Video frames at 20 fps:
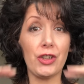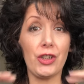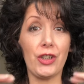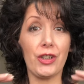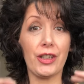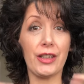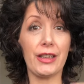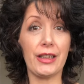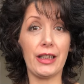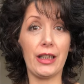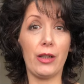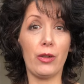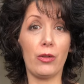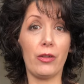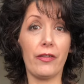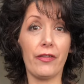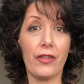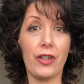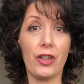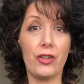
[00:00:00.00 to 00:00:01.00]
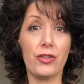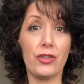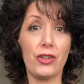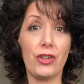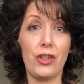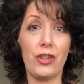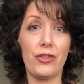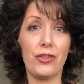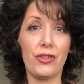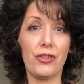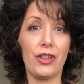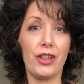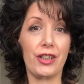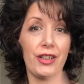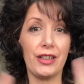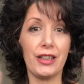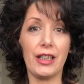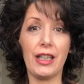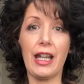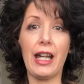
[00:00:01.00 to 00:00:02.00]
You can see all of those
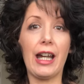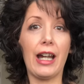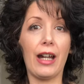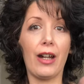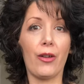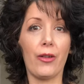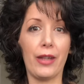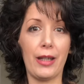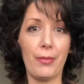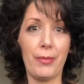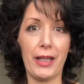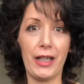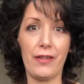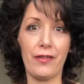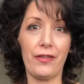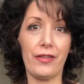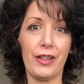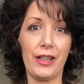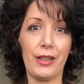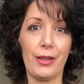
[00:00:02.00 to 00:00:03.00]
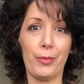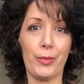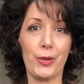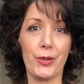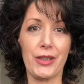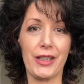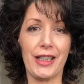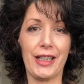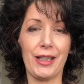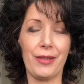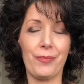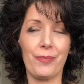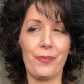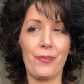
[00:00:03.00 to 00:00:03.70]
nutrients and how they benefit the body.